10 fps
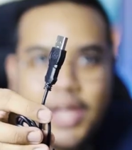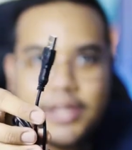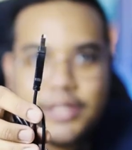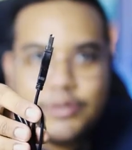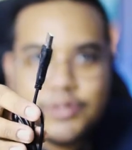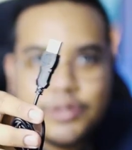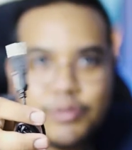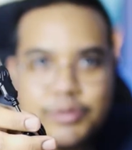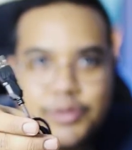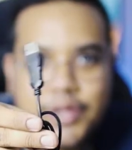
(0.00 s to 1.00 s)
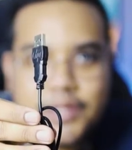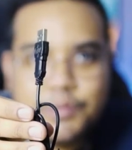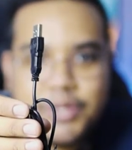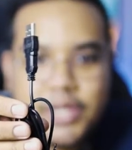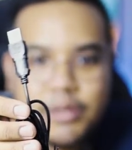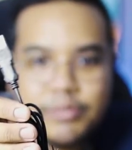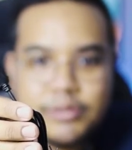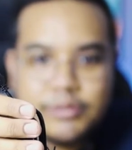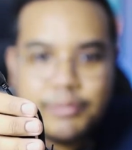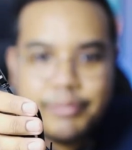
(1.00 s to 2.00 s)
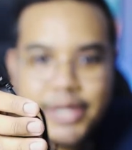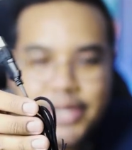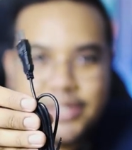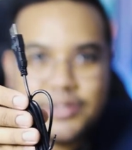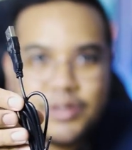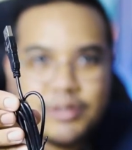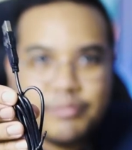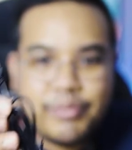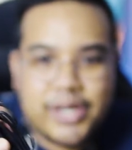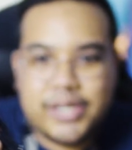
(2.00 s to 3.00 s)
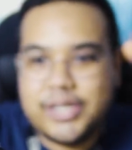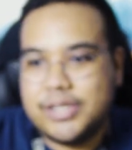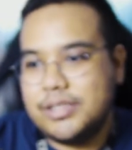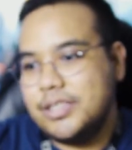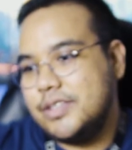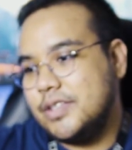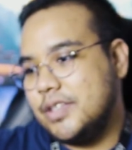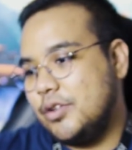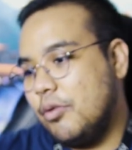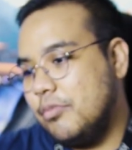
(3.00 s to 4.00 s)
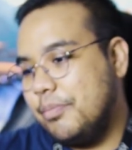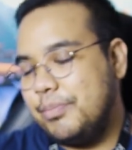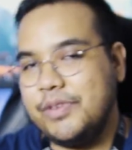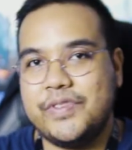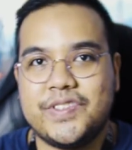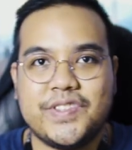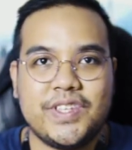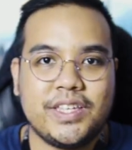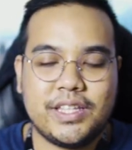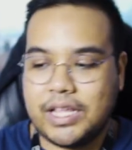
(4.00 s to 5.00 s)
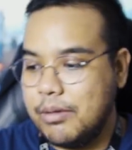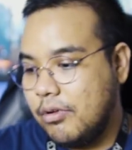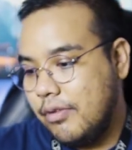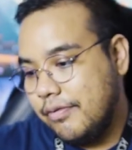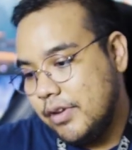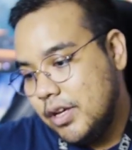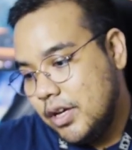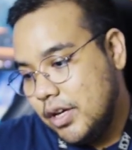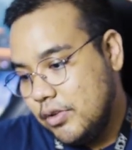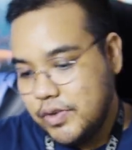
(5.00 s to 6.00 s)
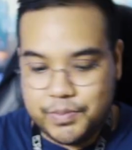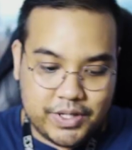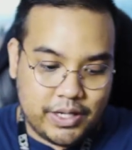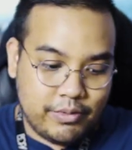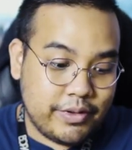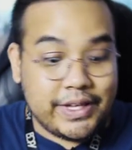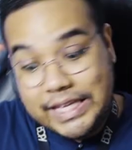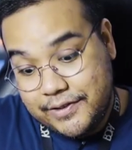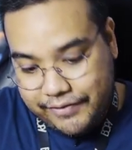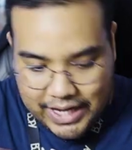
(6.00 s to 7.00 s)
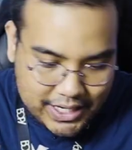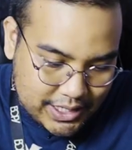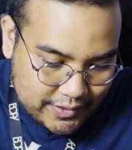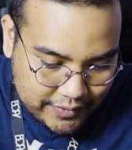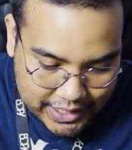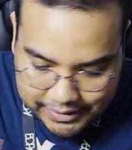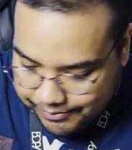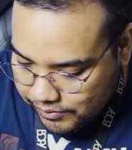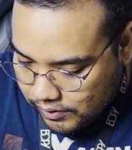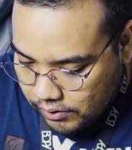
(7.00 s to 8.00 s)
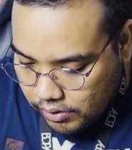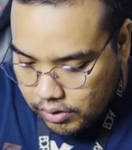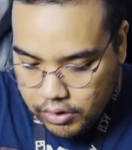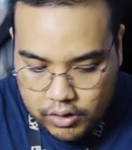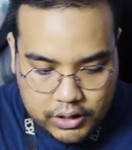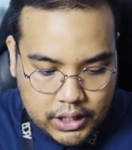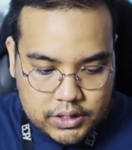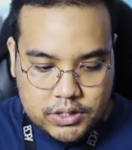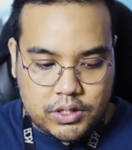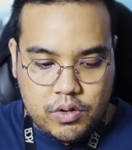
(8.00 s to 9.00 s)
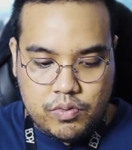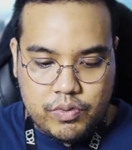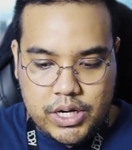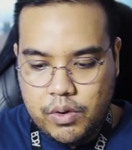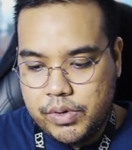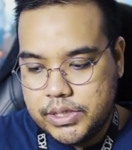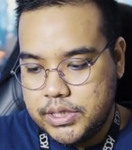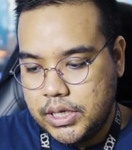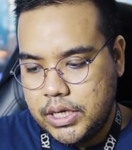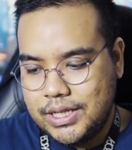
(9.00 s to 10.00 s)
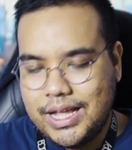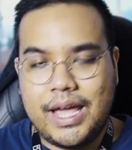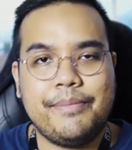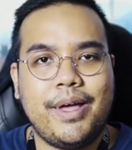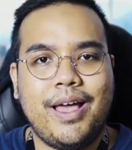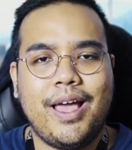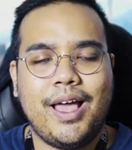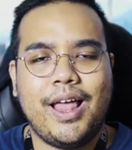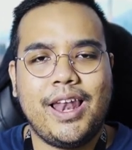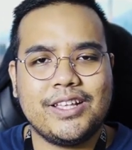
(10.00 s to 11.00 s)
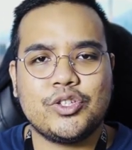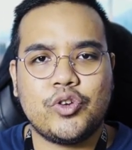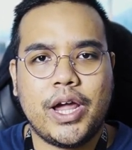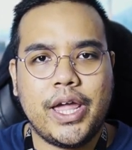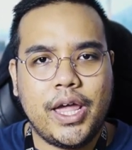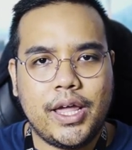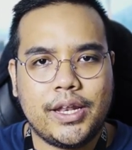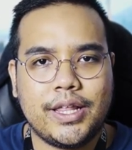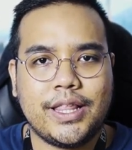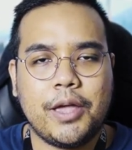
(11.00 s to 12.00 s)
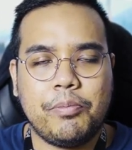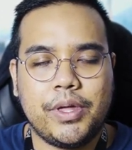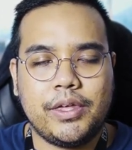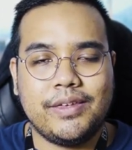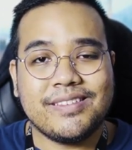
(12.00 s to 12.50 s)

and it uses a normal USB cable but it's not braided it's just a normal PVC type of USB cable it's fine it's fine okay so without wasting any time let's try the typing